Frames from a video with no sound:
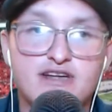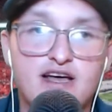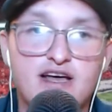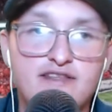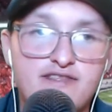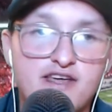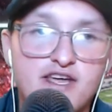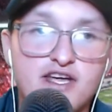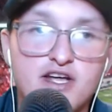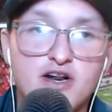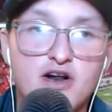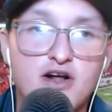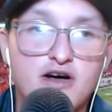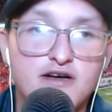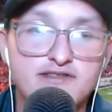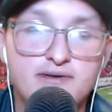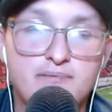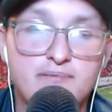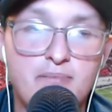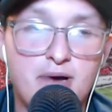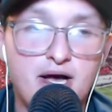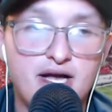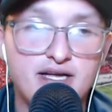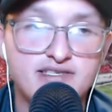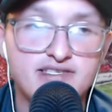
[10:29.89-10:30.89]
I think it all
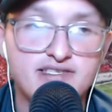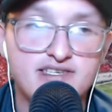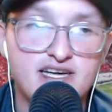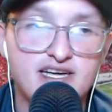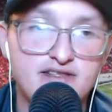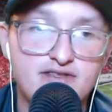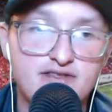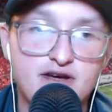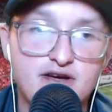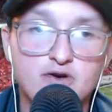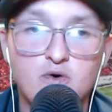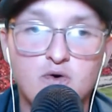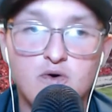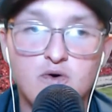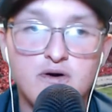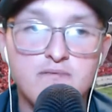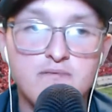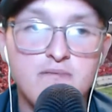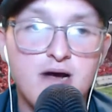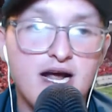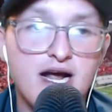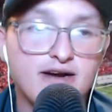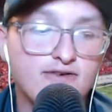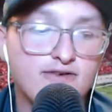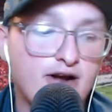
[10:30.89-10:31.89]
depends on their
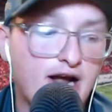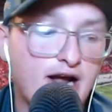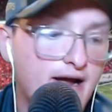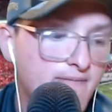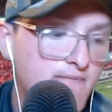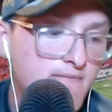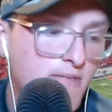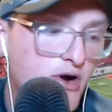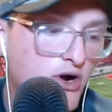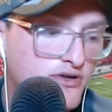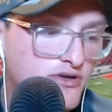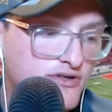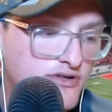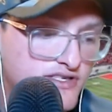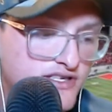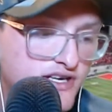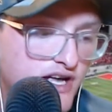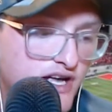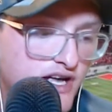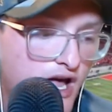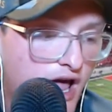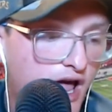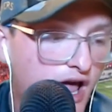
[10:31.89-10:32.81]
quarterback, Graham Mertz.